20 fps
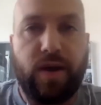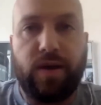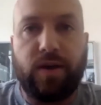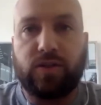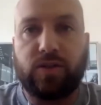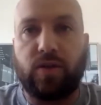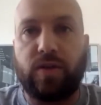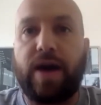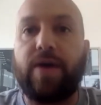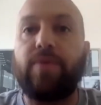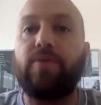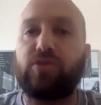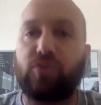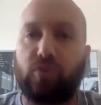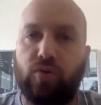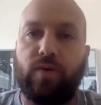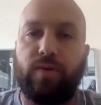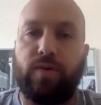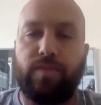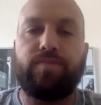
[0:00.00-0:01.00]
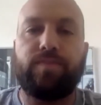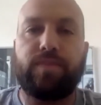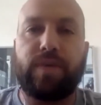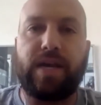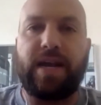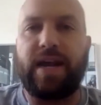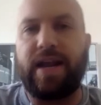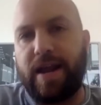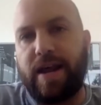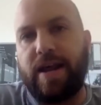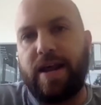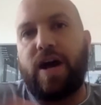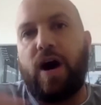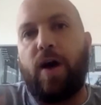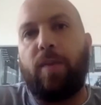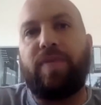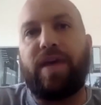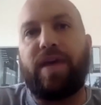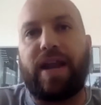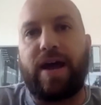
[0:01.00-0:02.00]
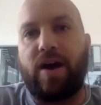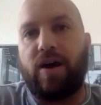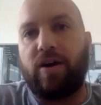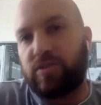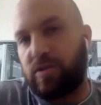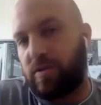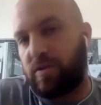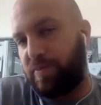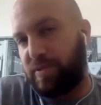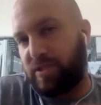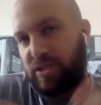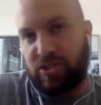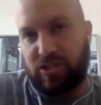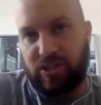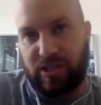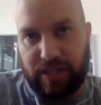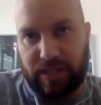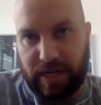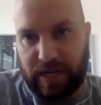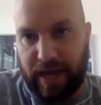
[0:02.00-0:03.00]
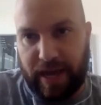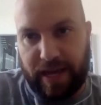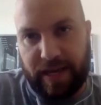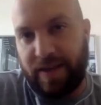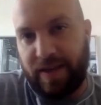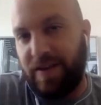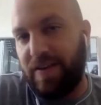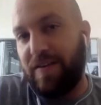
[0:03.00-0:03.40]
So that was cool. And it helped that I also positioned it like,